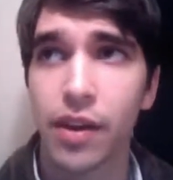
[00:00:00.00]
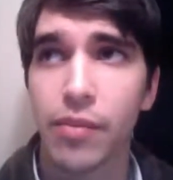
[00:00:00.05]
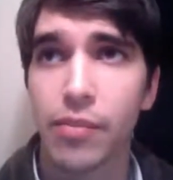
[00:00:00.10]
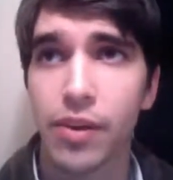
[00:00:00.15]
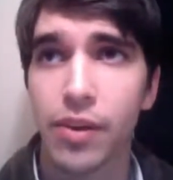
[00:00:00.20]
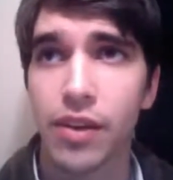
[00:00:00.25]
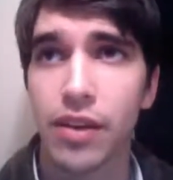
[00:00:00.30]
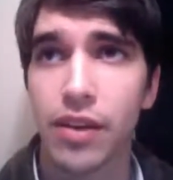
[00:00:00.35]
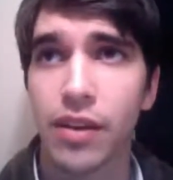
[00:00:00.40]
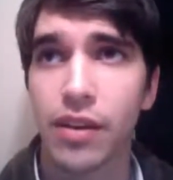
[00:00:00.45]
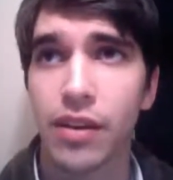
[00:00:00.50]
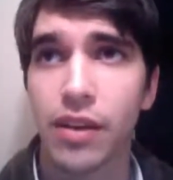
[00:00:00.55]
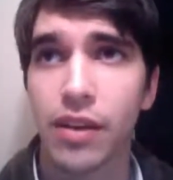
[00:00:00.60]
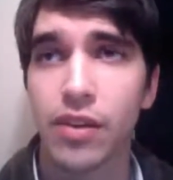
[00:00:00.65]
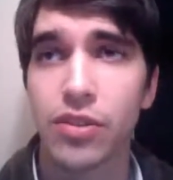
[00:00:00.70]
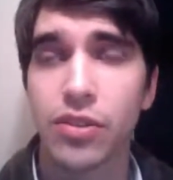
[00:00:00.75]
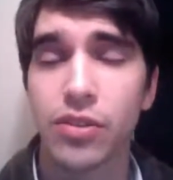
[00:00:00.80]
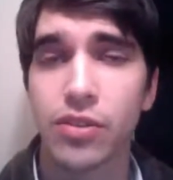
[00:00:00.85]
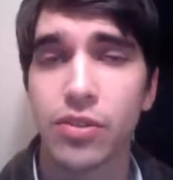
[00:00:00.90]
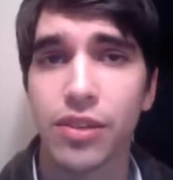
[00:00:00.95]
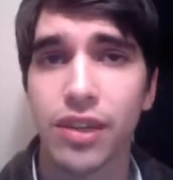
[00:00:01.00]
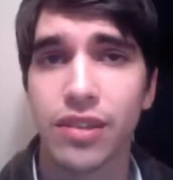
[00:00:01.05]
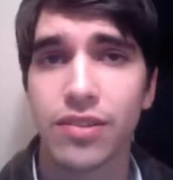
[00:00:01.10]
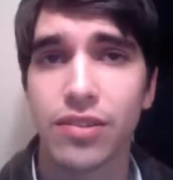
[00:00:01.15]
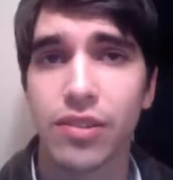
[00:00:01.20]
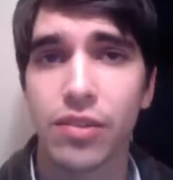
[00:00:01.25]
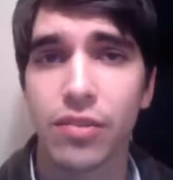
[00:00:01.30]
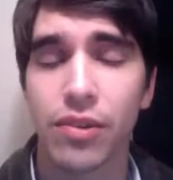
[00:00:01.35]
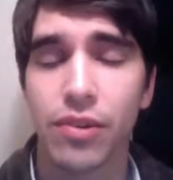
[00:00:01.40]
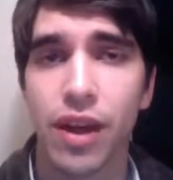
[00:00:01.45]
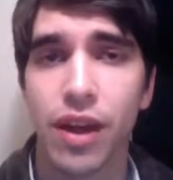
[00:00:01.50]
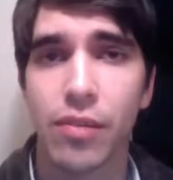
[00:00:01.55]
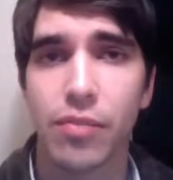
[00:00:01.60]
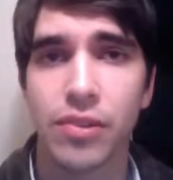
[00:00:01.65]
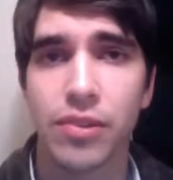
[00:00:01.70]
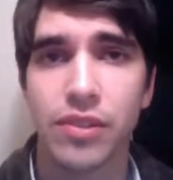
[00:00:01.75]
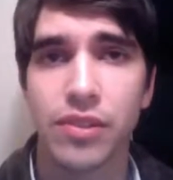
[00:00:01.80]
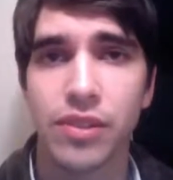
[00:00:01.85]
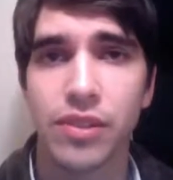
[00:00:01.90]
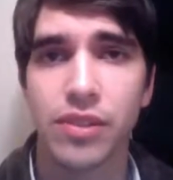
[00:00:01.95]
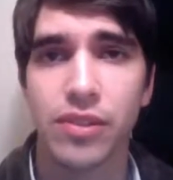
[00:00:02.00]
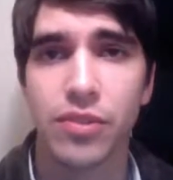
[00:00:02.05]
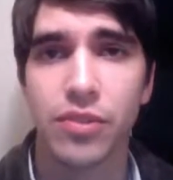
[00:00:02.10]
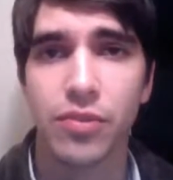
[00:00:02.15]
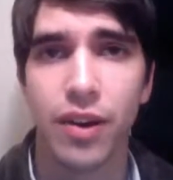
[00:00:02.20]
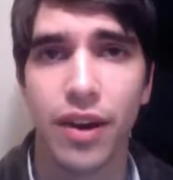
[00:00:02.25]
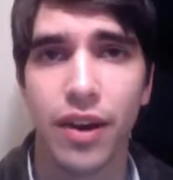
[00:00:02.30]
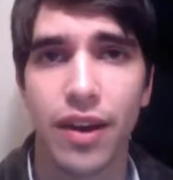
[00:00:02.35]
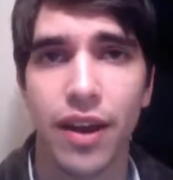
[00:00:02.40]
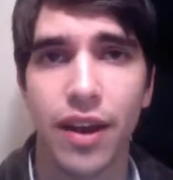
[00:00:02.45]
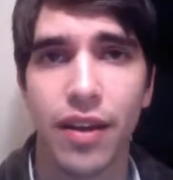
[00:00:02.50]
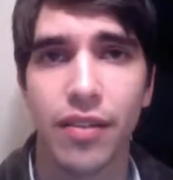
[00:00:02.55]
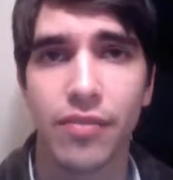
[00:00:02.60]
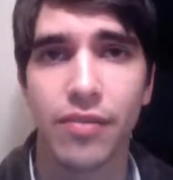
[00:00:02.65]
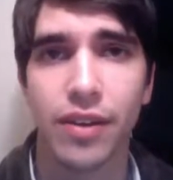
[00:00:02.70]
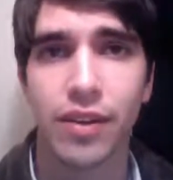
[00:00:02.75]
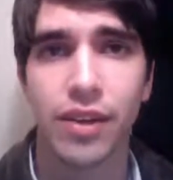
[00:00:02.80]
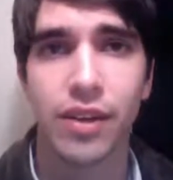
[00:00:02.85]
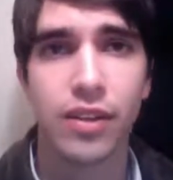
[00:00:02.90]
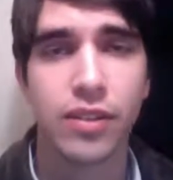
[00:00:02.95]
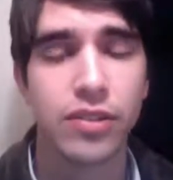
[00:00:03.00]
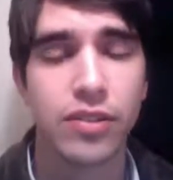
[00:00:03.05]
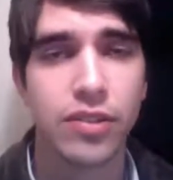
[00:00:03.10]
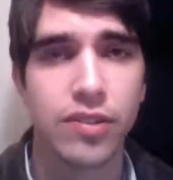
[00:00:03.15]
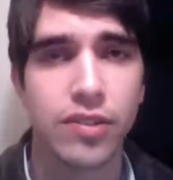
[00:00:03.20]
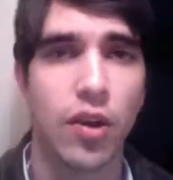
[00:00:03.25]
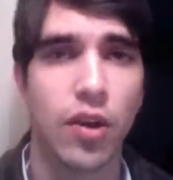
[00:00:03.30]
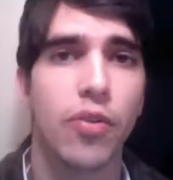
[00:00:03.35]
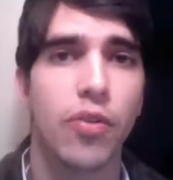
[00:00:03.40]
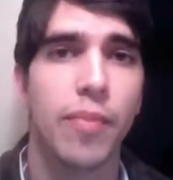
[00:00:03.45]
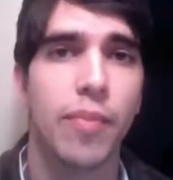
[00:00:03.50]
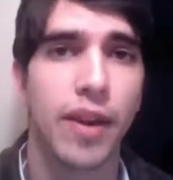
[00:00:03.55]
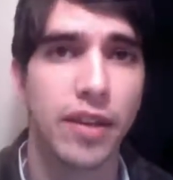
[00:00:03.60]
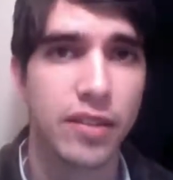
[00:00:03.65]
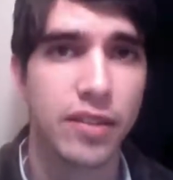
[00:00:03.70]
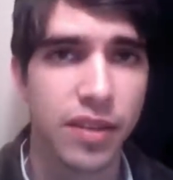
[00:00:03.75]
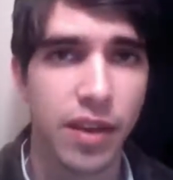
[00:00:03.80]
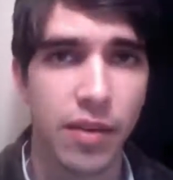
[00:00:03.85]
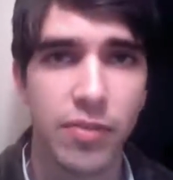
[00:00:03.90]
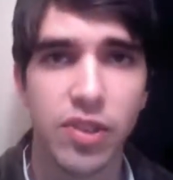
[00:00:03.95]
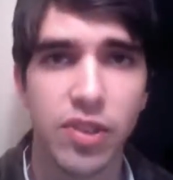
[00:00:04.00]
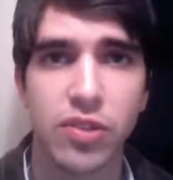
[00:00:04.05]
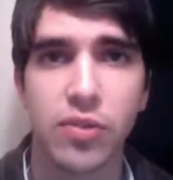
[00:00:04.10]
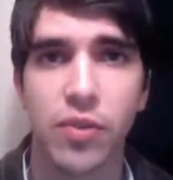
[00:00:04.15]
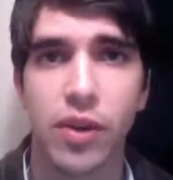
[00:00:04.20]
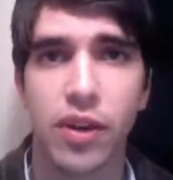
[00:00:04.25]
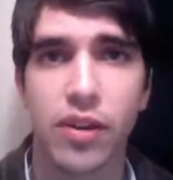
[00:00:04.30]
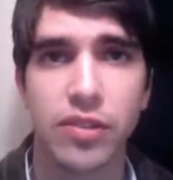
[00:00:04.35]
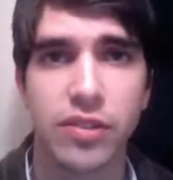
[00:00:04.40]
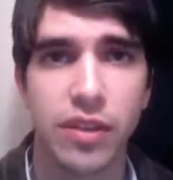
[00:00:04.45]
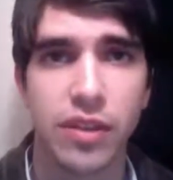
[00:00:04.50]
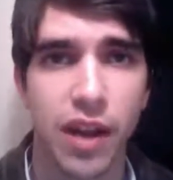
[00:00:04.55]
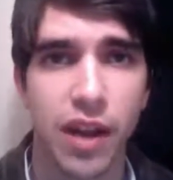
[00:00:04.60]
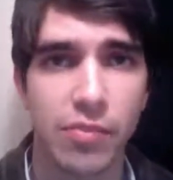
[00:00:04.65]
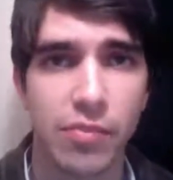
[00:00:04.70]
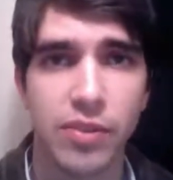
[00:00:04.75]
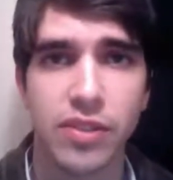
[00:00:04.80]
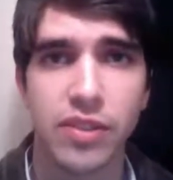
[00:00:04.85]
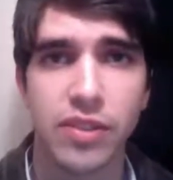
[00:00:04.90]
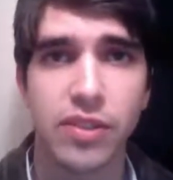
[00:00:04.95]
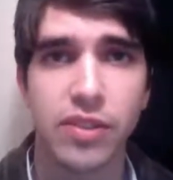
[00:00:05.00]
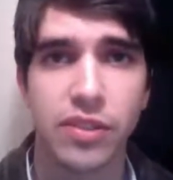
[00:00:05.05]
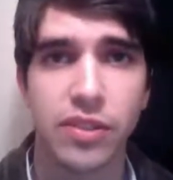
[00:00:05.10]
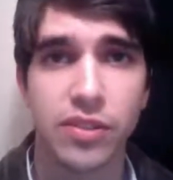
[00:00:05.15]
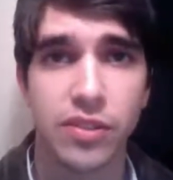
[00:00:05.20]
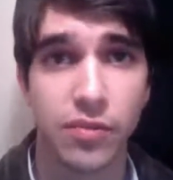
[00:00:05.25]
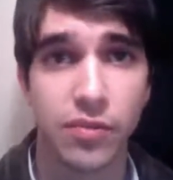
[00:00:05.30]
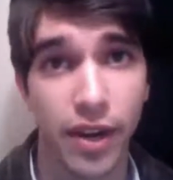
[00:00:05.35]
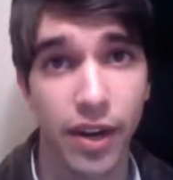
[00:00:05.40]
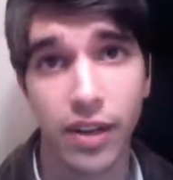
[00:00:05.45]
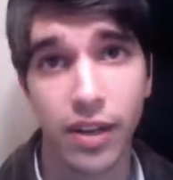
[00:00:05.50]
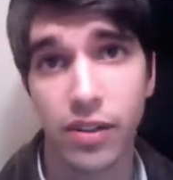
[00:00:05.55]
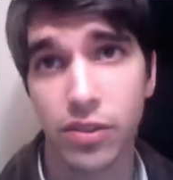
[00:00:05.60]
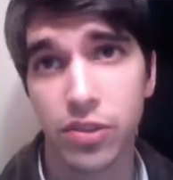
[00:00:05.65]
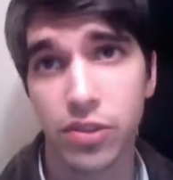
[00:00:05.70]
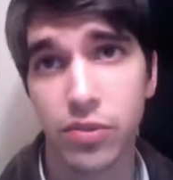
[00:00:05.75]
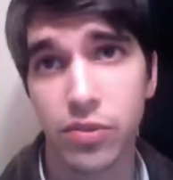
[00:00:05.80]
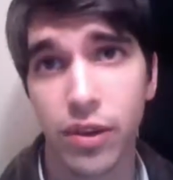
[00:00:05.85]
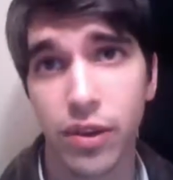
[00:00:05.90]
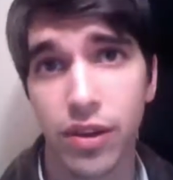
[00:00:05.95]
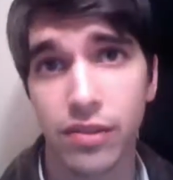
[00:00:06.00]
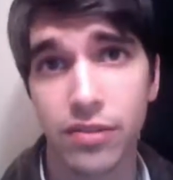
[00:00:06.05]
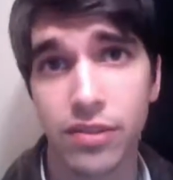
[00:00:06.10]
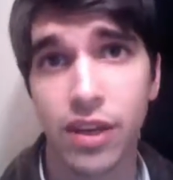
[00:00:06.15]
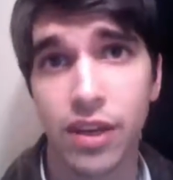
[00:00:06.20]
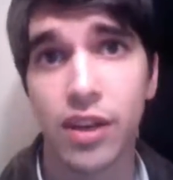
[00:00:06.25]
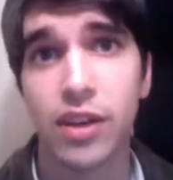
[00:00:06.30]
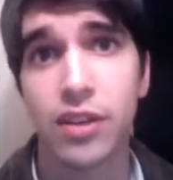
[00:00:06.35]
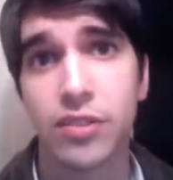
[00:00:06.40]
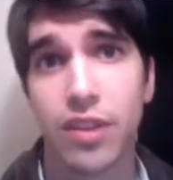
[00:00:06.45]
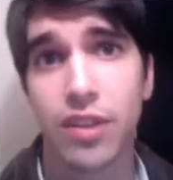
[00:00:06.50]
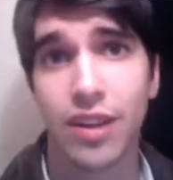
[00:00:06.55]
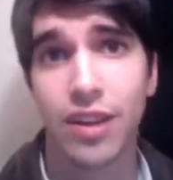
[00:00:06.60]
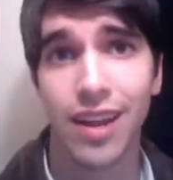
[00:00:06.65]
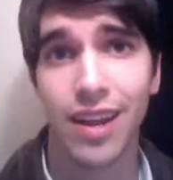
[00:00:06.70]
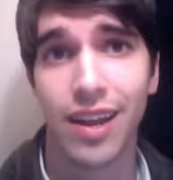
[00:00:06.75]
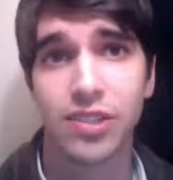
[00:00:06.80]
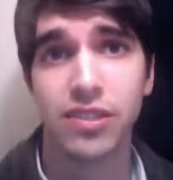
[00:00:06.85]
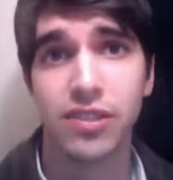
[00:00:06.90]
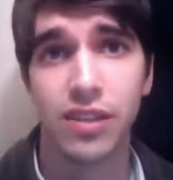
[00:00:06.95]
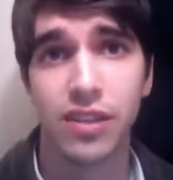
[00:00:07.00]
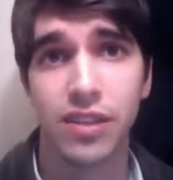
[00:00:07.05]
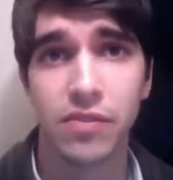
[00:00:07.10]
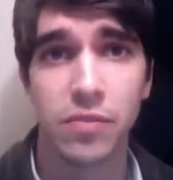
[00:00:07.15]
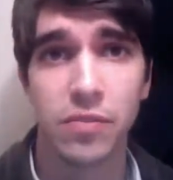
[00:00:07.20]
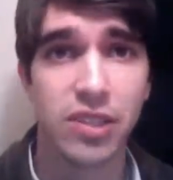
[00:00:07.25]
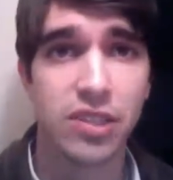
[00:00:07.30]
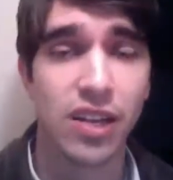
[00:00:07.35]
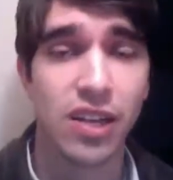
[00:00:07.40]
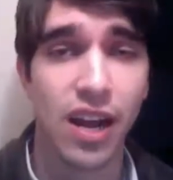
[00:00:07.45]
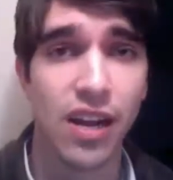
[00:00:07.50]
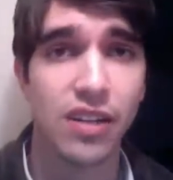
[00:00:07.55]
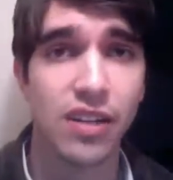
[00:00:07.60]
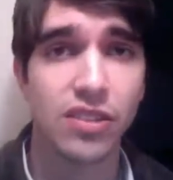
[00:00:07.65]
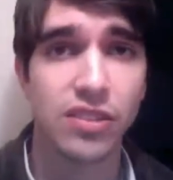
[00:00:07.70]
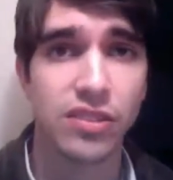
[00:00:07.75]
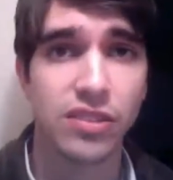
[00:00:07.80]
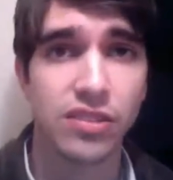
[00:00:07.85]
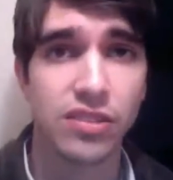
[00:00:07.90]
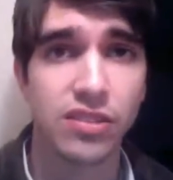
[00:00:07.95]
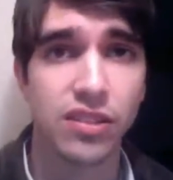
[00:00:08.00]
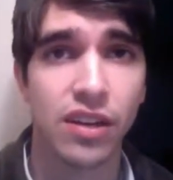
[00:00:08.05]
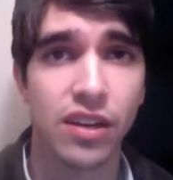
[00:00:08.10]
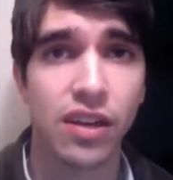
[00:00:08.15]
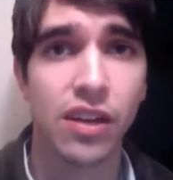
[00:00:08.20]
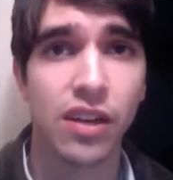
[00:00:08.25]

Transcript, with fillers: But he, he also only has three oppositions where I have so many semi squares and oppositions and regular squares, so that actually gives me challenges.